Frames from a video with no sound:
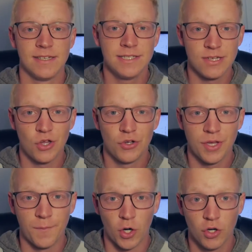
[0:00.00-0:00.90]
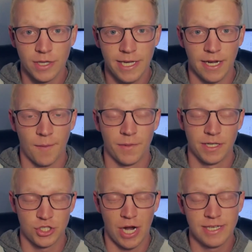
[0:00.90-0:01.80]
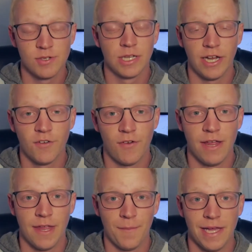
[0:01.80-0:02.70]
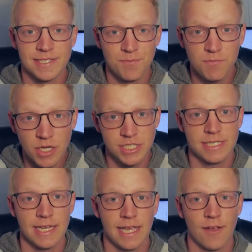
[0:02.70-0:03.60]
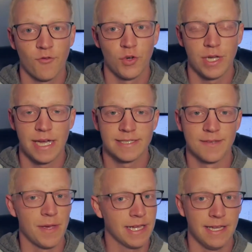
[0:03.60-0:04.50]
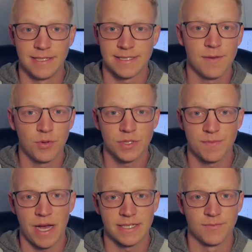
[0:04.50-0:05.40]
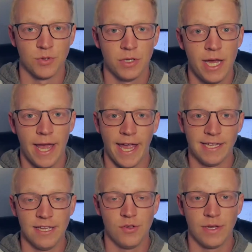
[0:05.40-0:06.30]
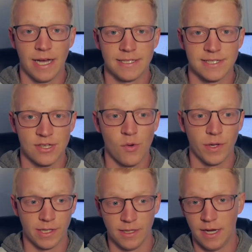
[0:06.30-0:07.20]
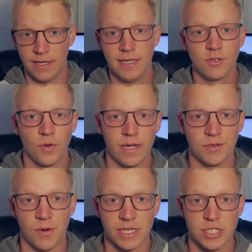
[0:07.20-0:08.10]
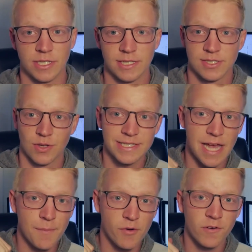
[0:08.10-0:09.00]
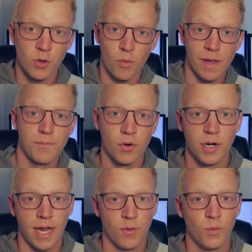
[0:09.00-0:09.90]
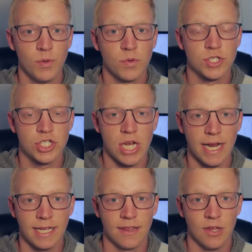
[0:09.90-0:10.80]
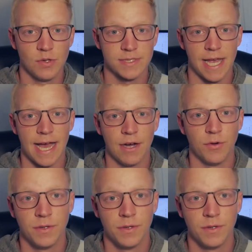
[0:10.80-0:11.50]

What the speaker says: good to learn them early, and I'm going to try to clarify them as much as I can for you guys to make it as simple as possible and get you guys going in the right direction. So let's hop over to the whiteboard and we will check those out.